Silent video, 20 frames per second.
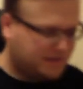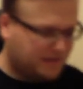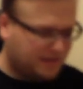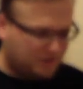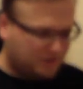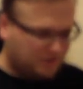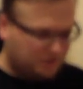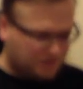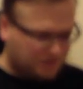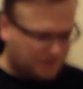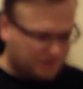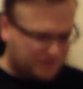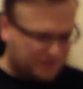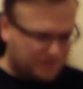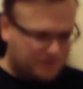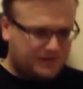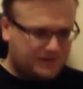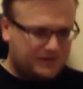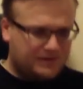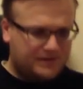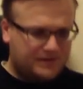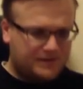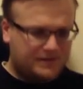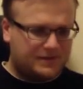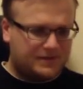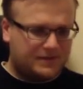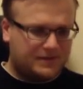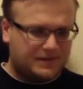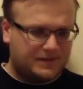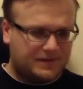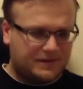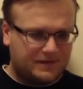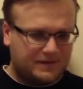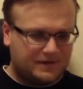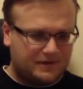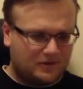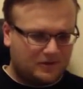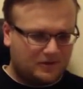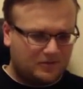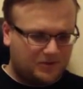say who wrote this
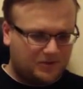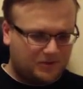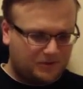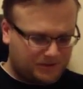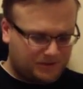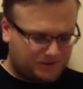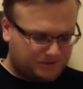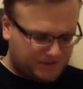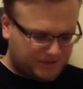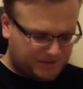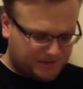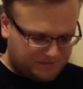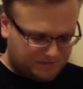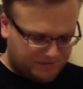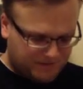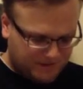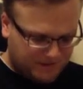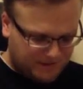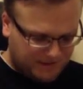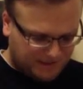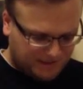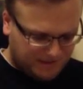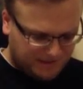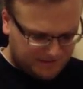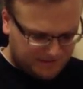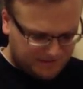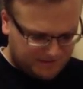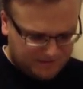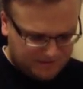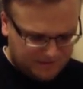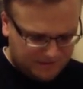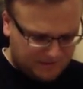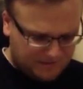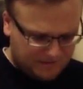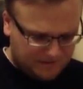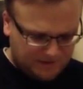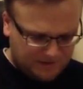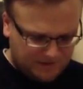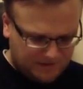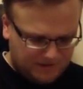uh, homebrewer's recipe guide.
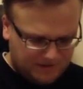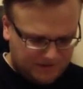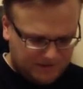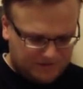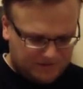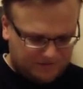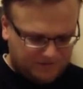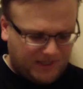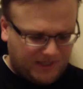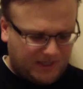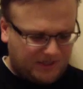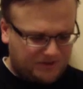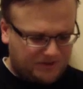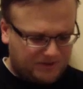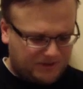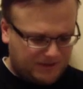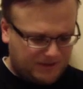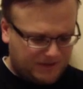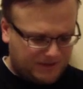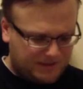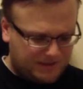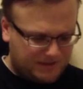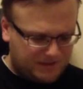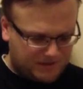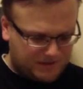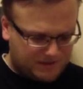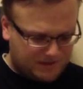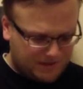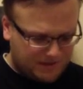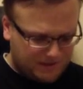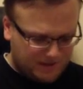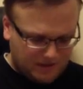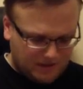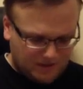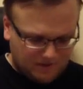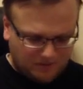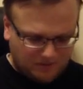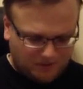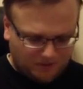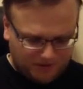It's Patrick Higgins
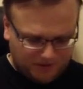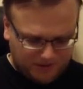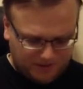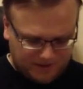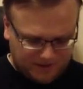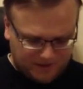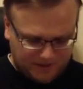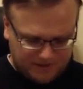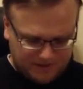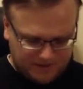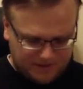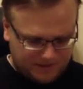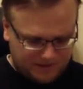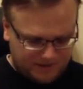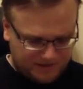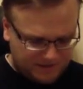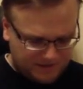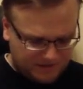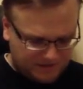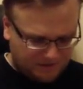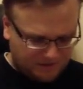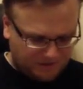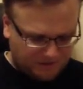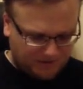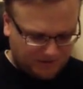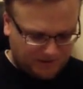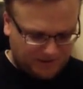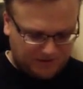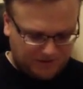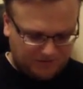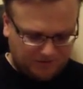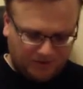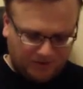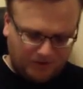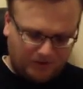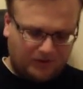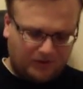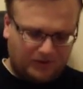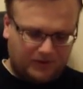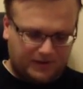Maura Kate Kilgore and
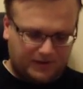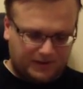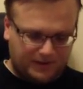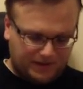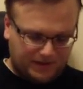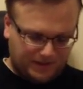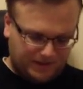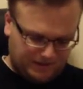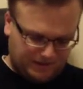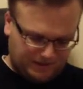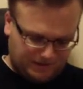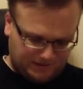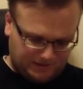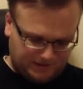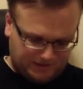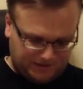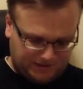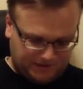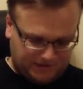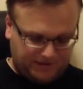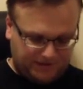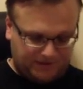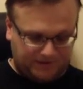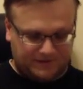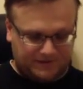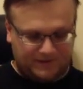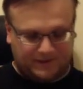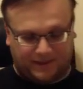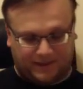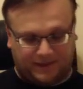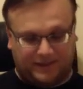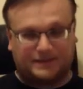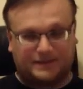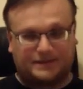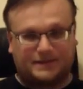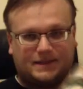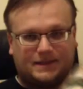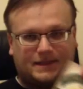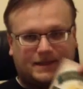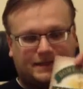Paul Hert
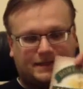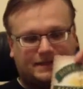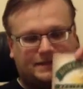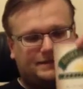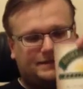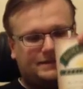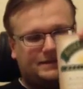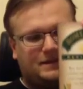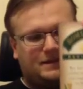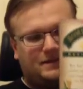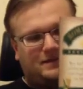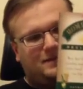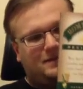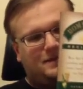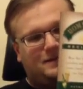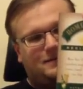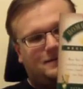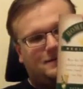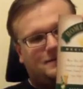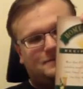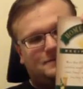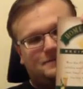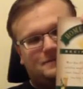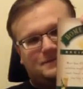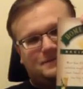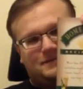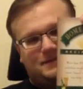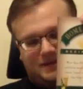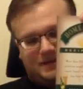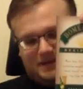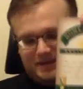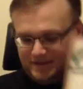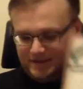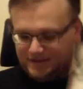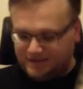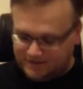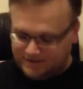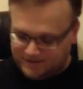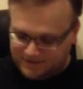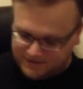Hertlein, I think.
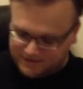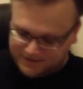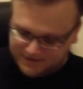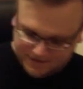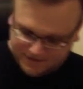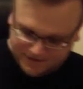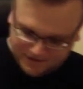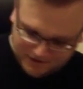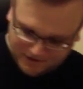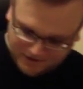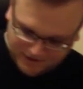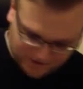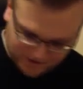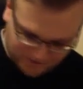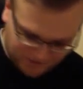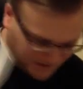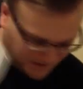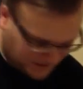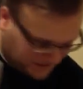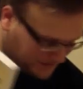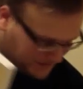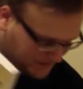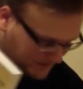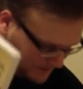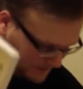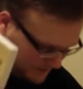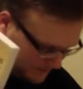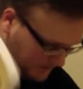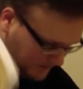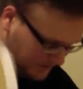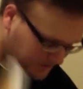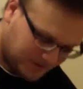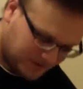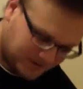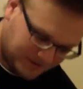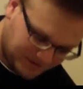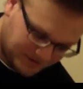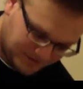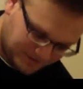Okay, back to new